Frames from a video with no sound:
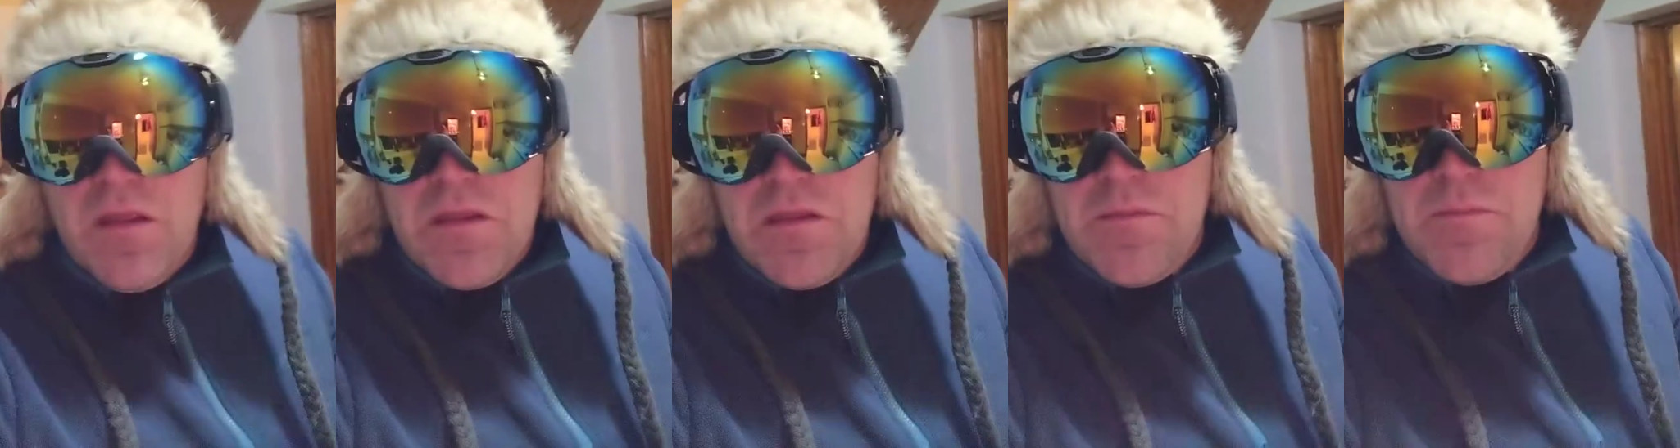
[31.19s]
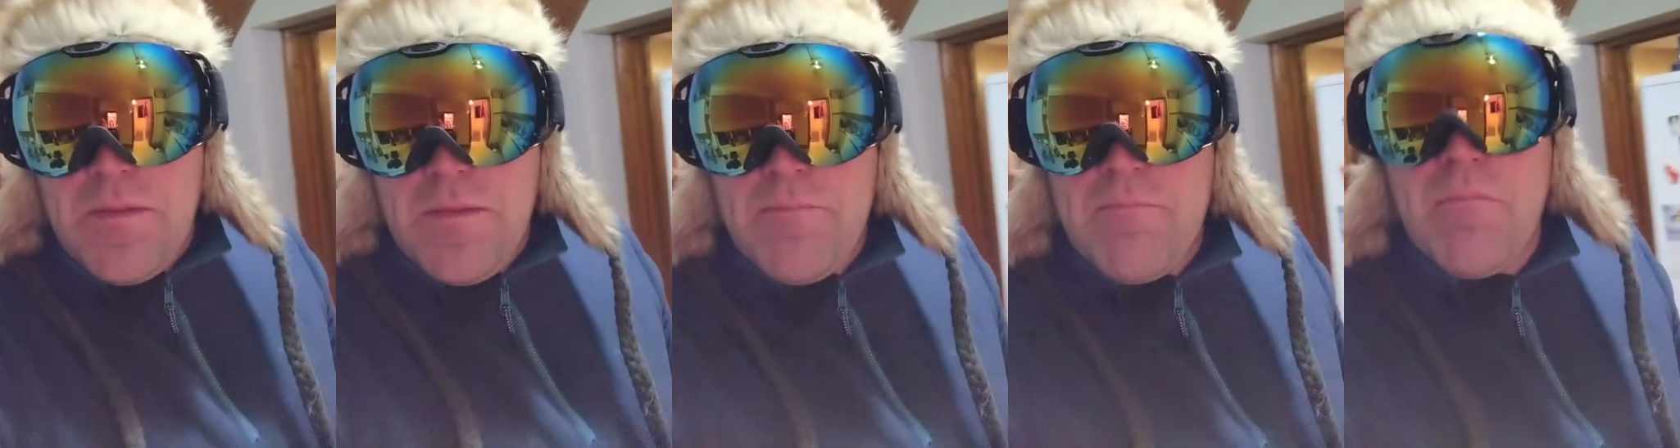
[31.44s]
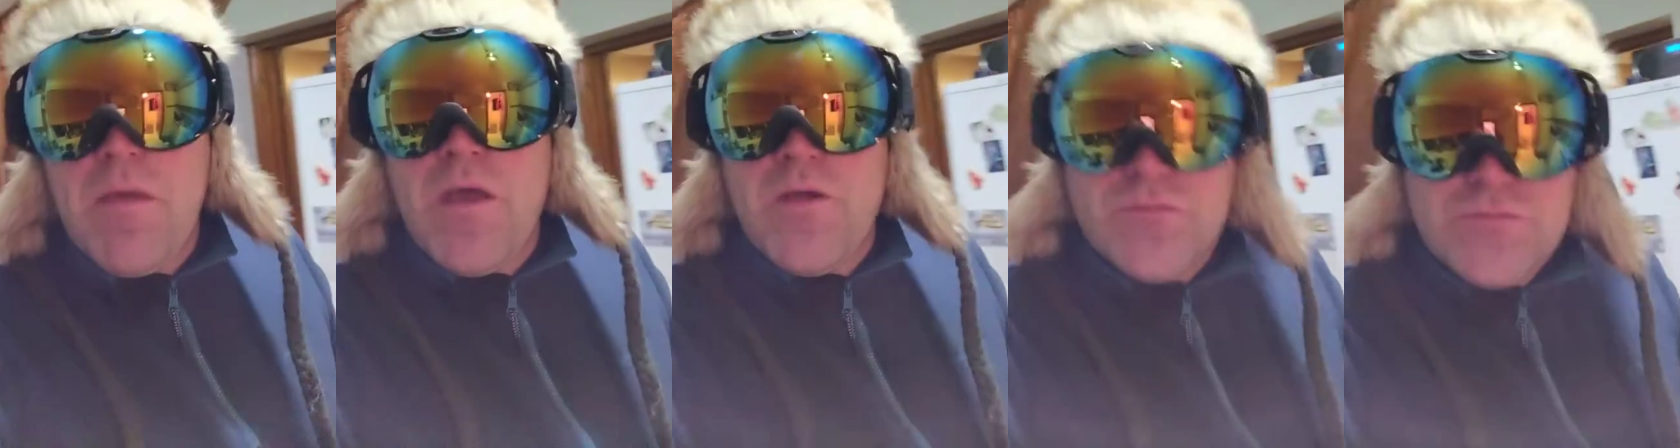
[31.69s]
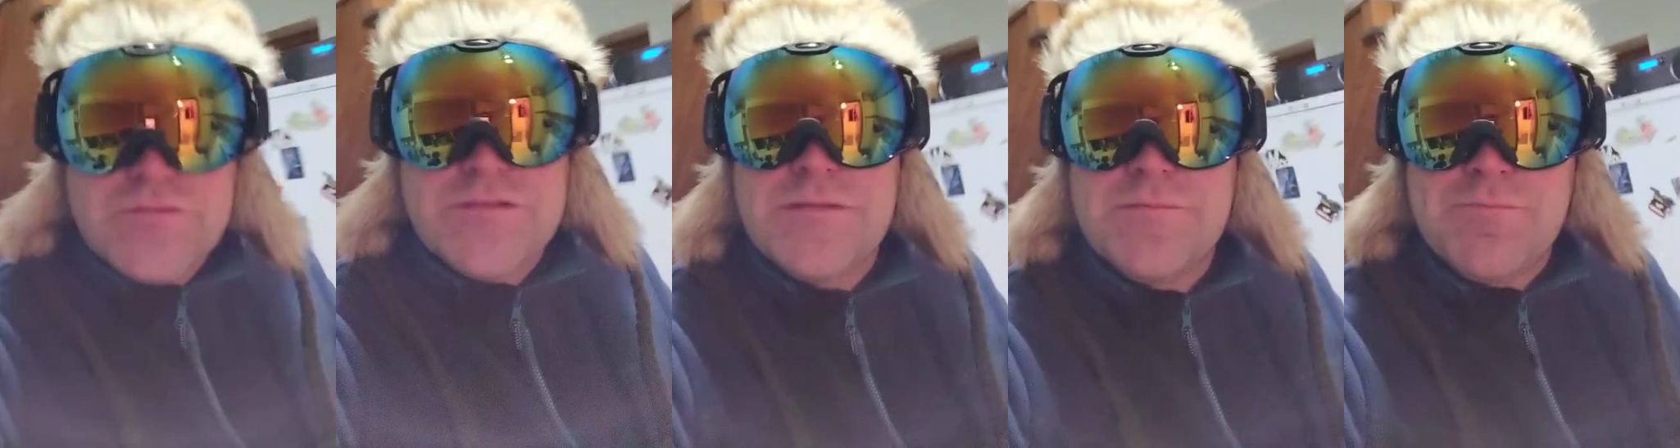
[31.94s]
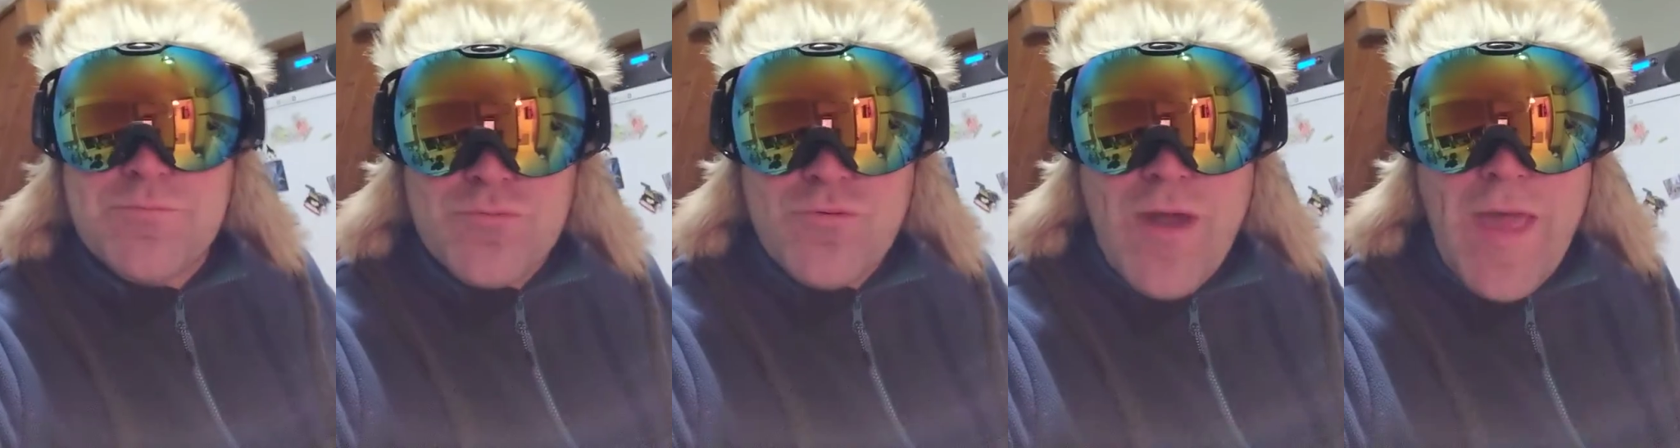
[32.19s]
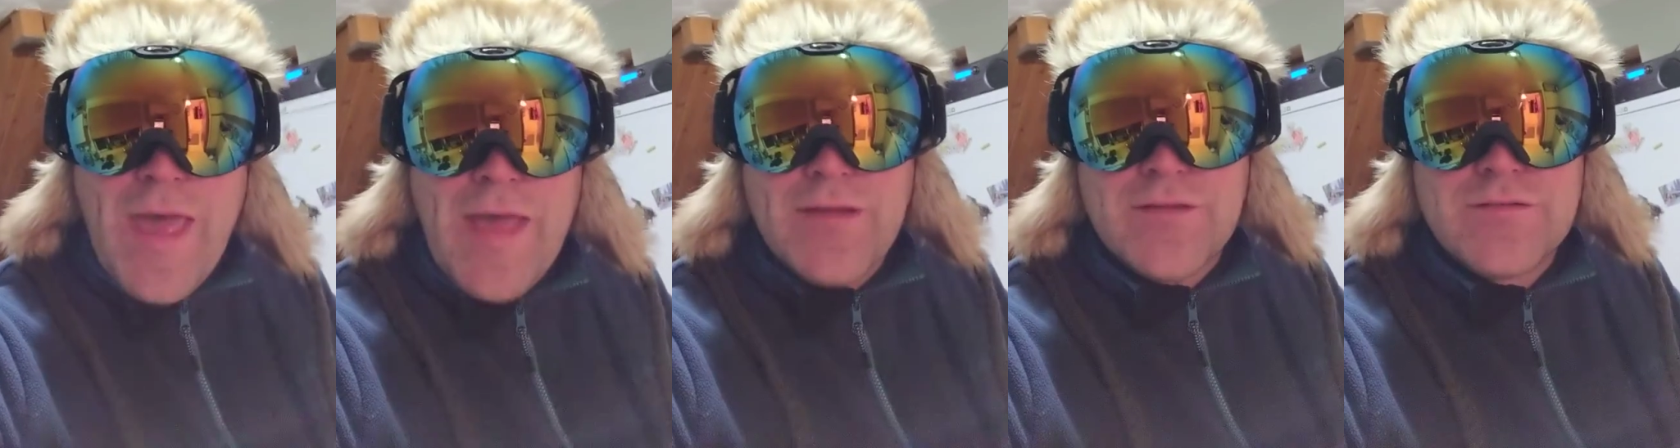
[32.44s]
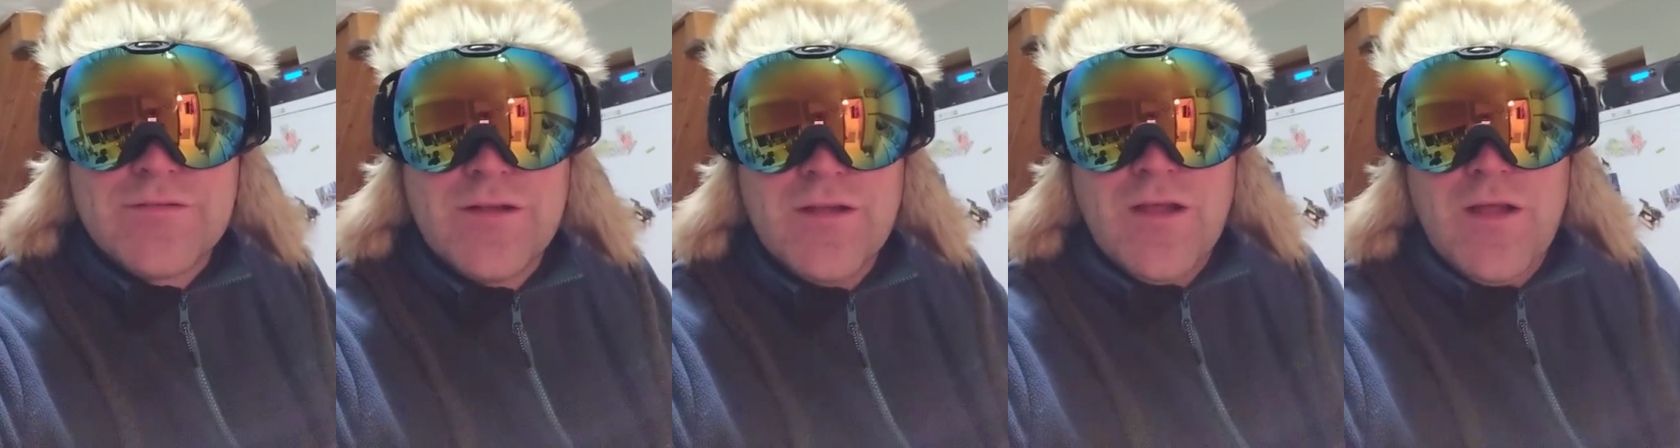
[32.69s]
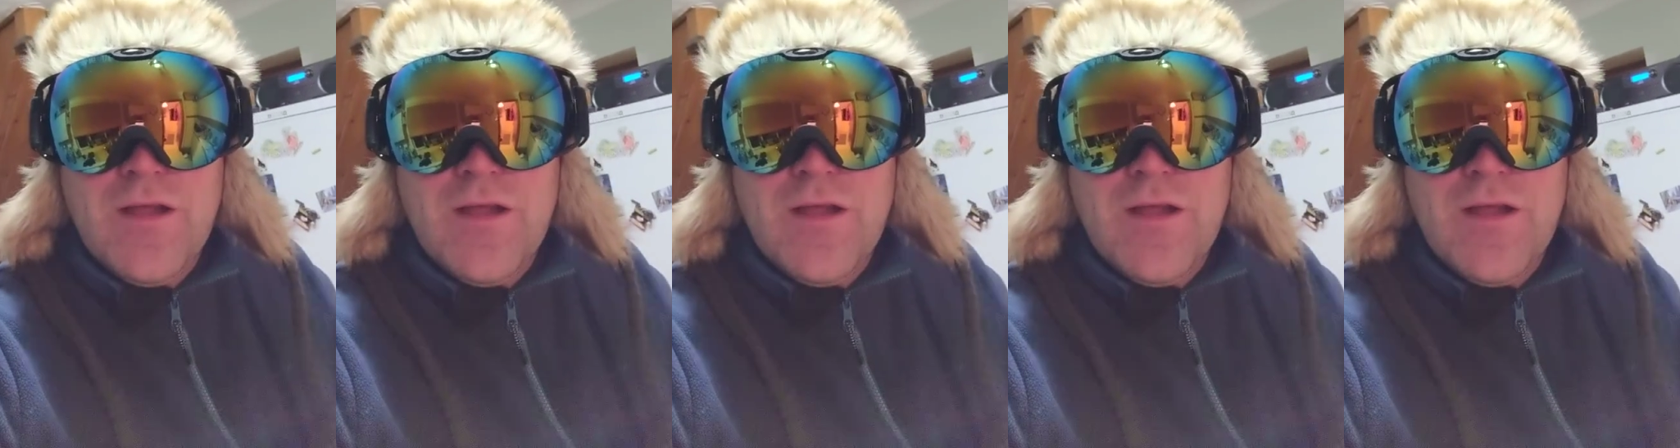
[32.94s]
you'd be most impressed.